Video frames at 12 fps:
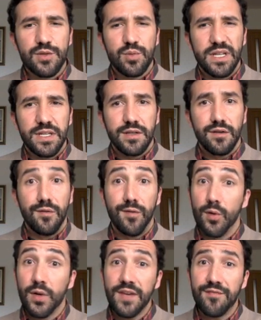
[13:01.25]
one,
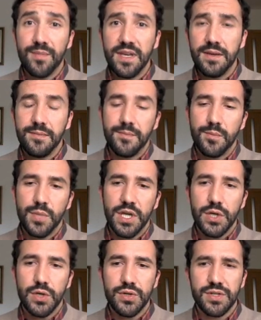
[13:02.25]
forgive me
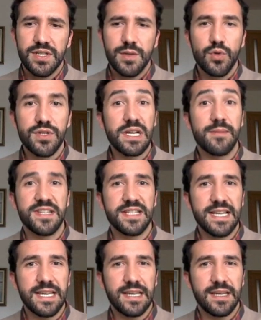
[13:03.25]
because there was a
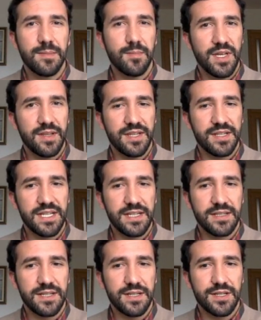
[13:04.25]
mistake in this
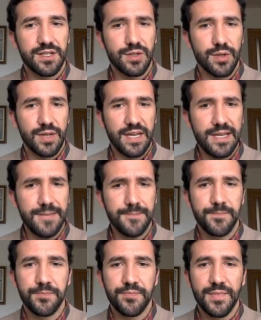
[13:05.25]
sentence, okay?
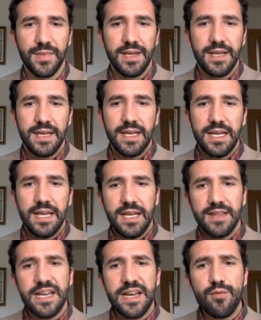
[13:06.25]

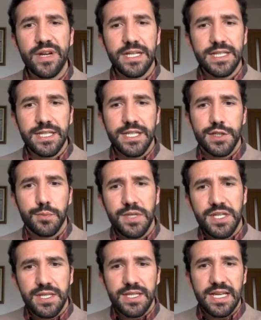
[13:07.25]
In direct
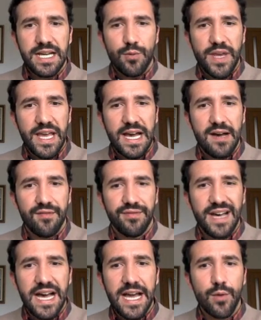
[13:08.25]
speech, we have
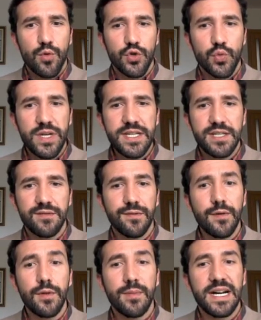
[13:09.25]
I was waiting for
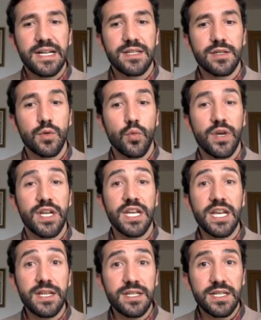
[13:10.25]
the bus when
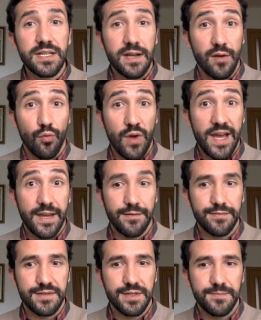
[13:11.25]
it arrived.